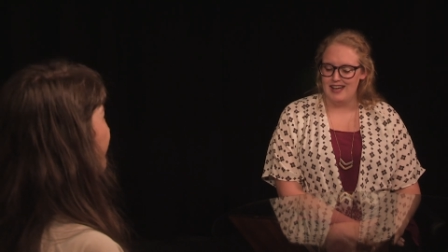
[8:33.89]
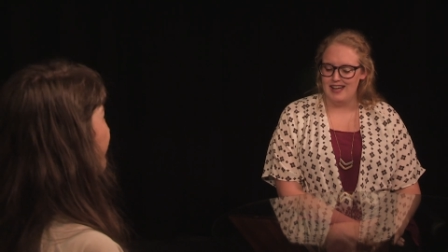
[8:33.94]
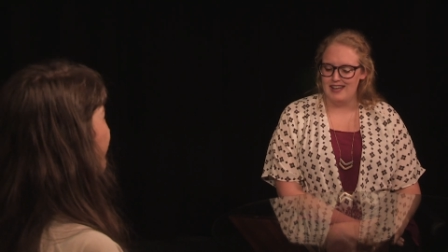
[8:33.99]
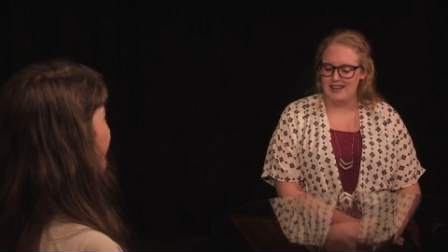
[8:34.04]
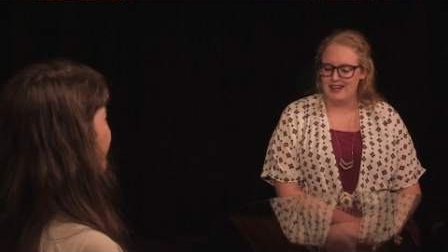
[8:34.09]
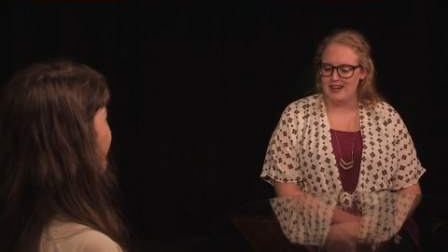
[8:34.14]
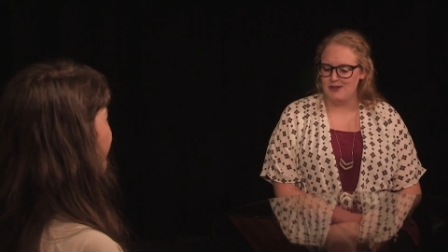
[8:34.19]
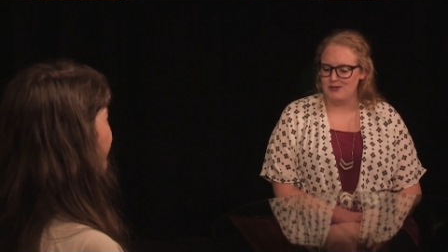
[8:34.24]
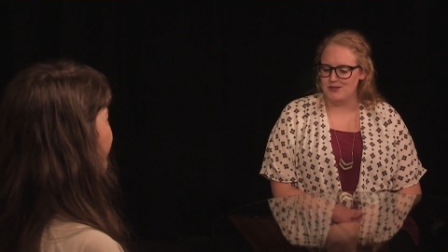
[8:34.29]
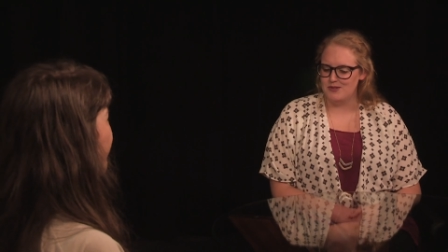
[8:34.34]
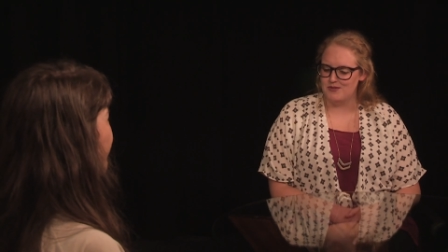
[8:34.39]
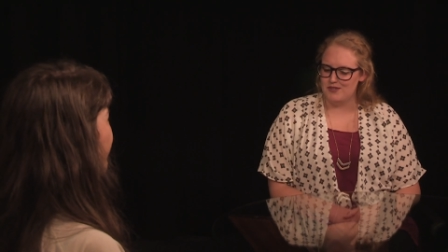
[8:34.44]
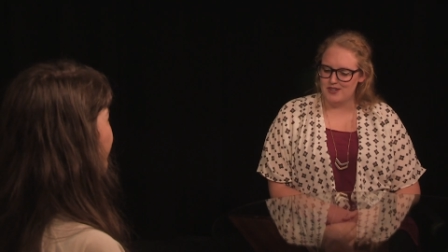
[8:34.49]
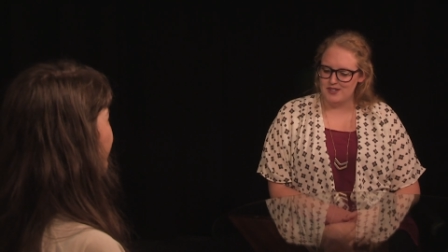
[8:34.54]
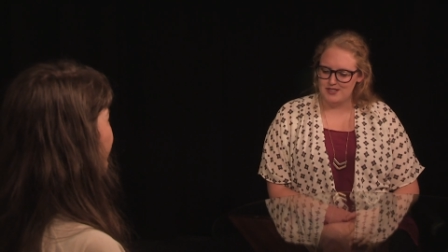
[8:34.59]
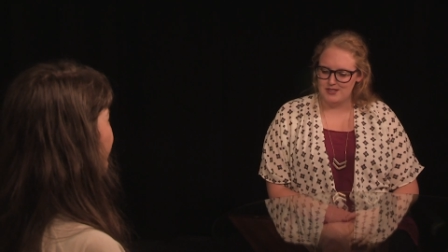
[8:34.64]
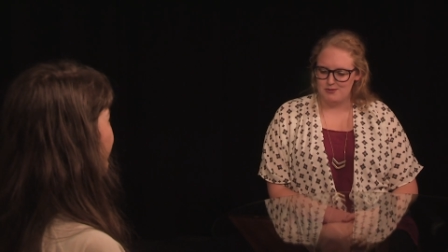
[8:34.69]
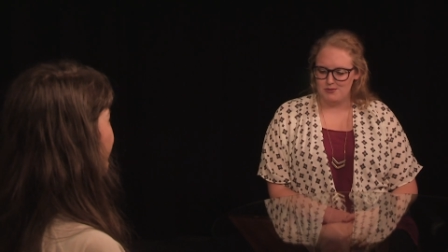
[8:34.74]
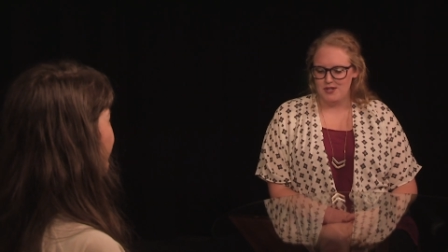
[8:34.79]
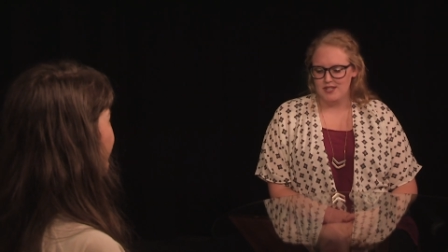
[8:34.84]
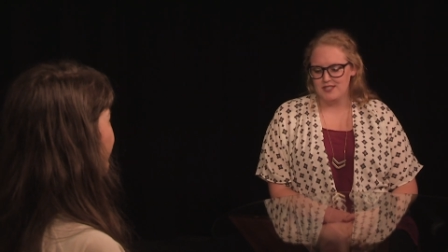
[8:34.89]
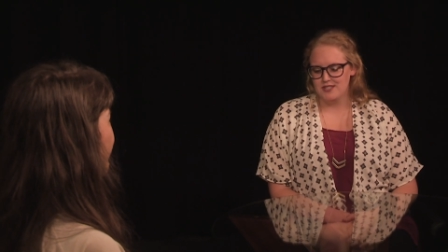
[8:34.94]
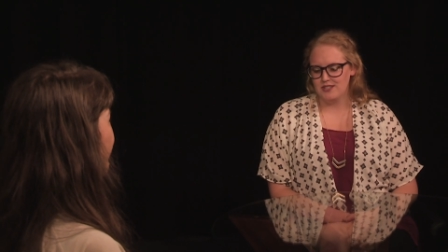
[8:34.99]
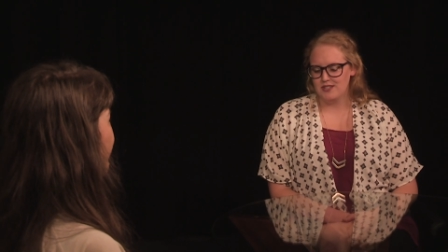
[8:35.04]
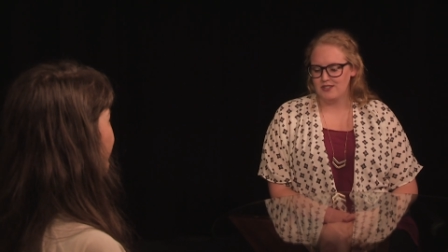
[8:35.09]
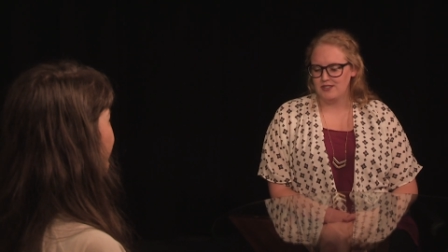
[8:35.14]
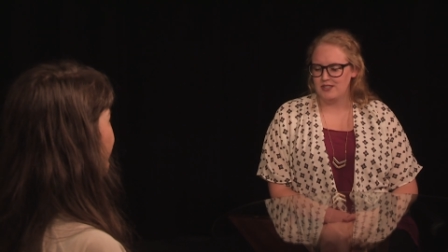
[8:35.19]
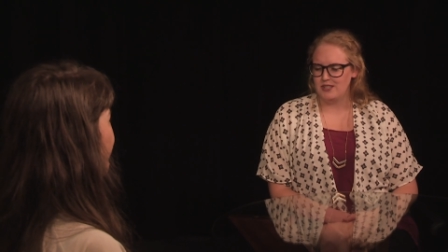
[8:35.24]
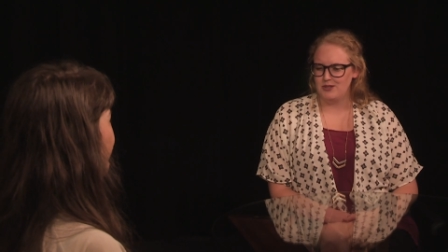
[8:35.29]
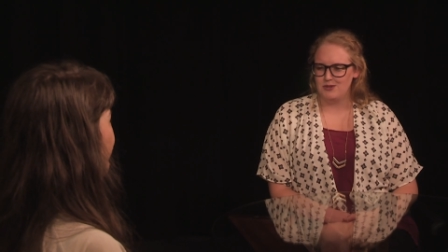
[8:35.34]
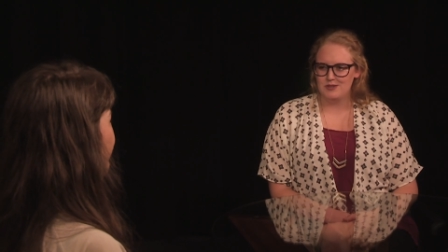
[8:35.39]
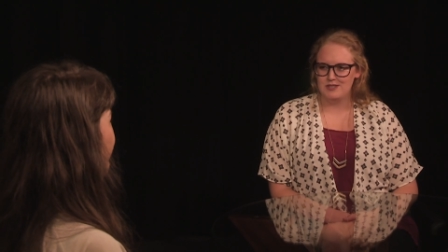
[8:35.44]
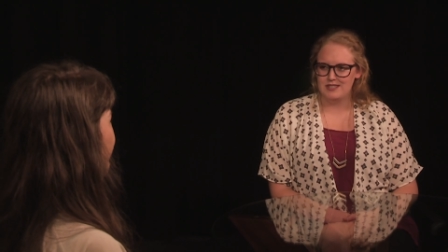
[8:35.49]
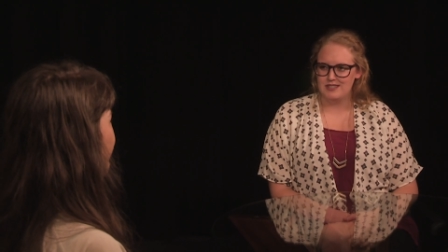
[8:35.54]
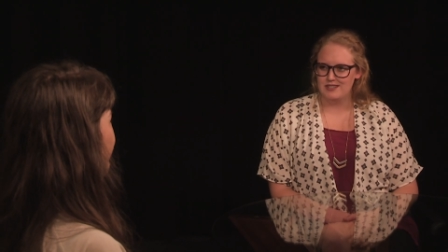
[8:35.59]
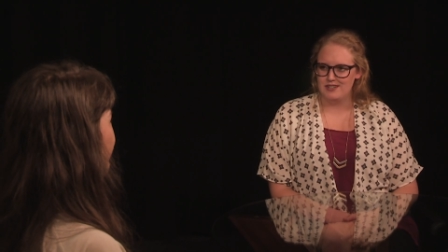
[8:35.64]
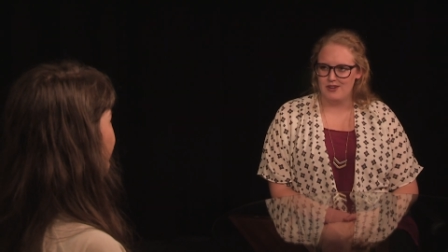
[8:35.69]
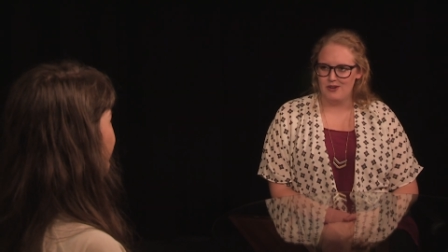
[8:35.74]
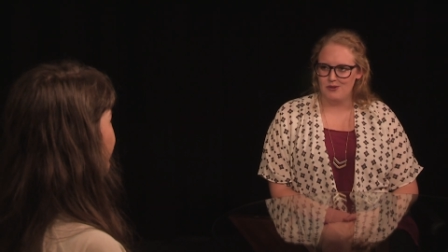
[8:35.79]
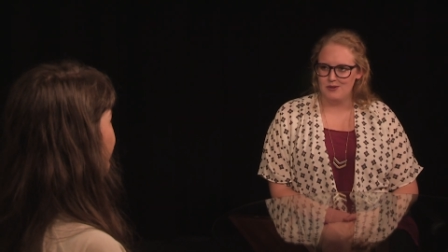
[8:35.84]
And I was very surprised to learn that you
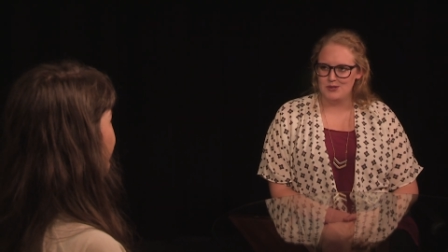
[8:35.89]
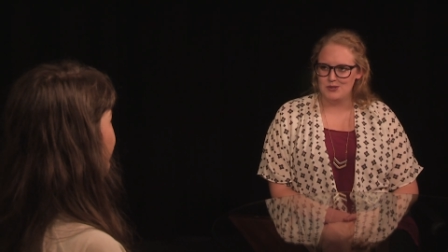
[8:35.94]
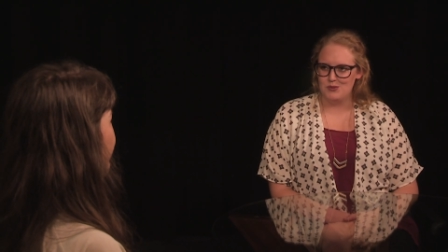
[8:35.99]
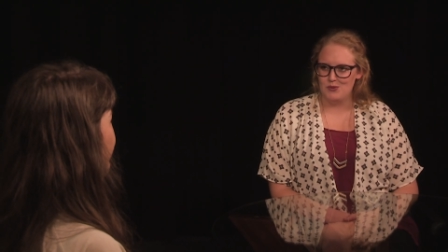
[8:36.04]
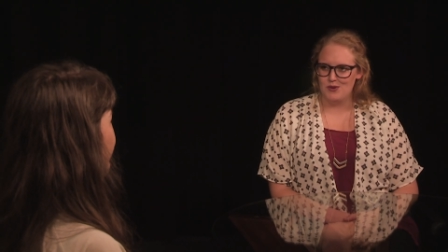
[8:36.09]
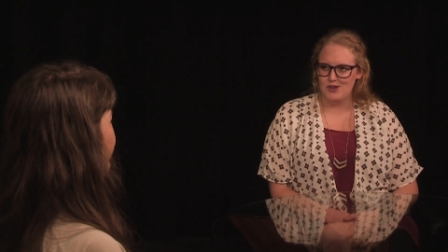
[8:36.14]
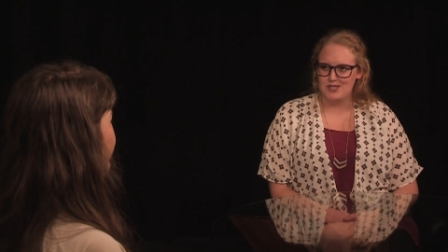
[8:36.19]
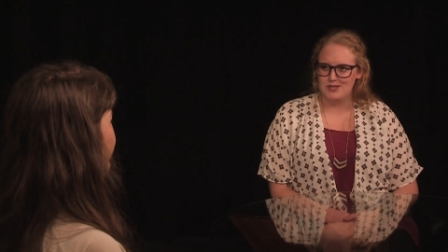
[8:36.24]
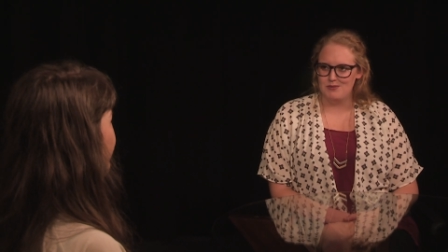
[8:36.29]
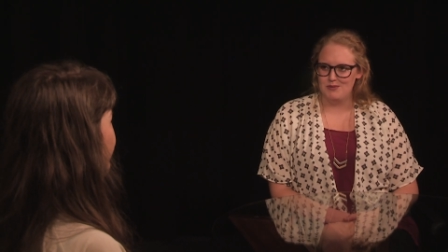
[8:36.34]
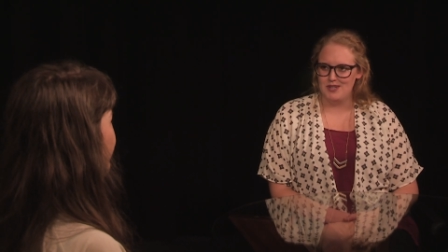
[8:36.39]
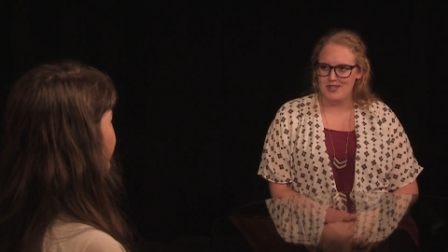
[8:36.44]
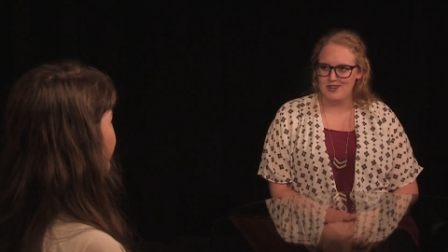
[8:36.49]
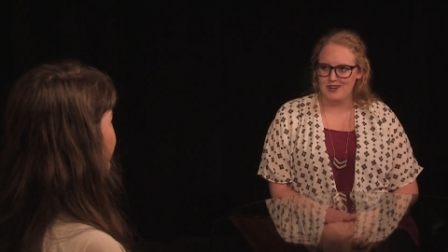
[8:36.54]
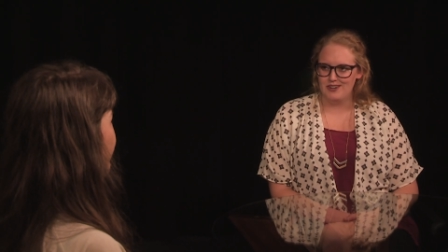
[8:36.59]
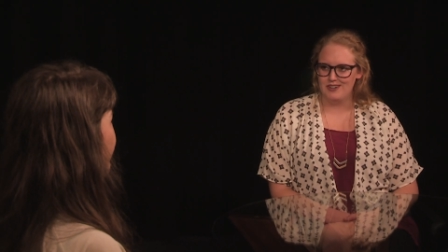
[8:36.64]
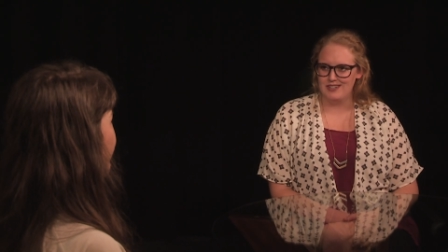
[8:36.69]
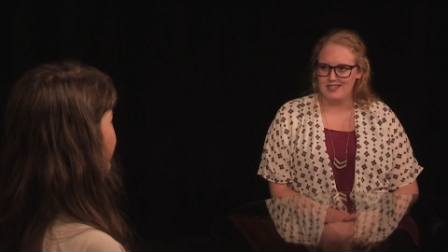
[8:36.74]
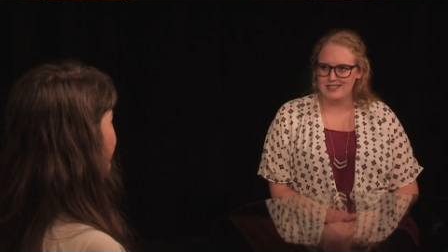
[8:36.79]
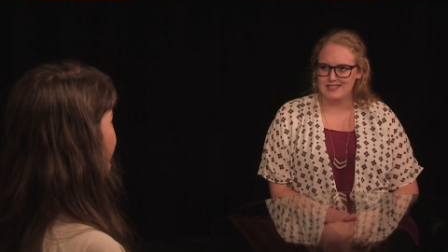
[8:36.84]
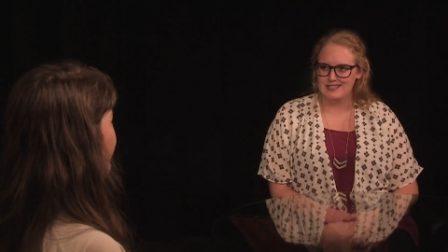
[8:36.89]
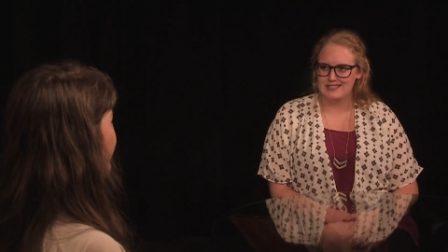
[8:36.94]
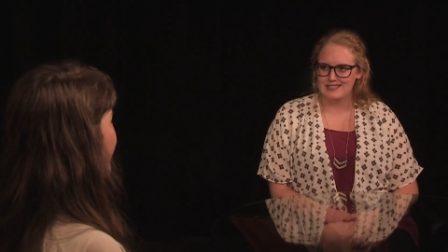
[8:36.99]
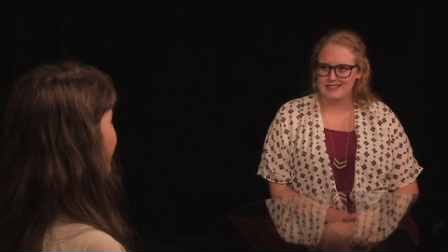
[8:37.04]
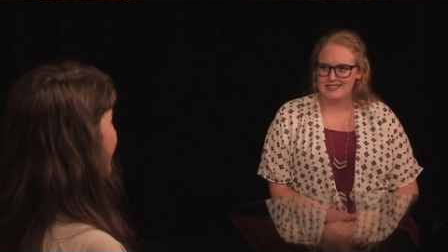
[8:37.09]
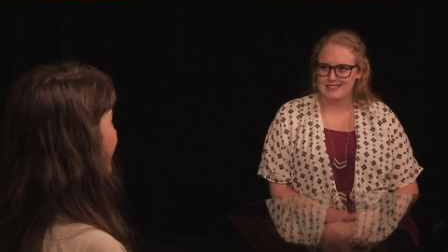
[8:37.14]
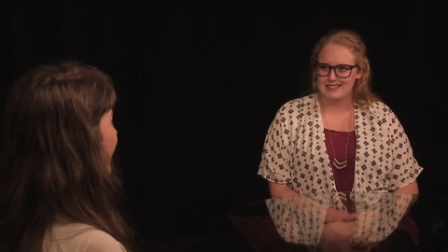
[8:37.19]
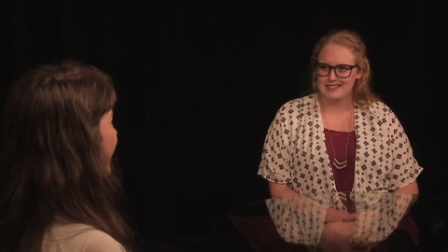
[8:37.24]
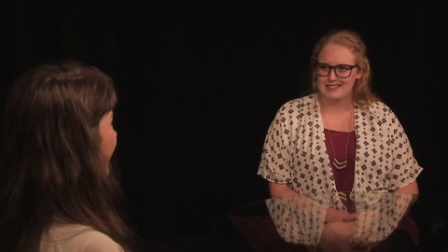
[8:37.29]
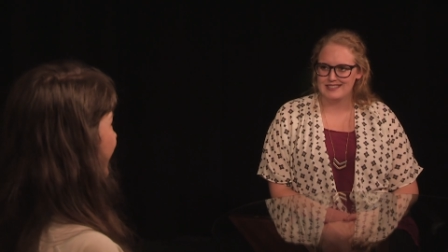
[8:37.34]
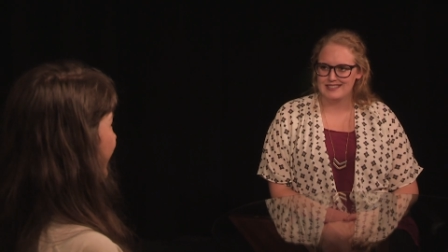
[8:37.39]
didn't always want to be an artist.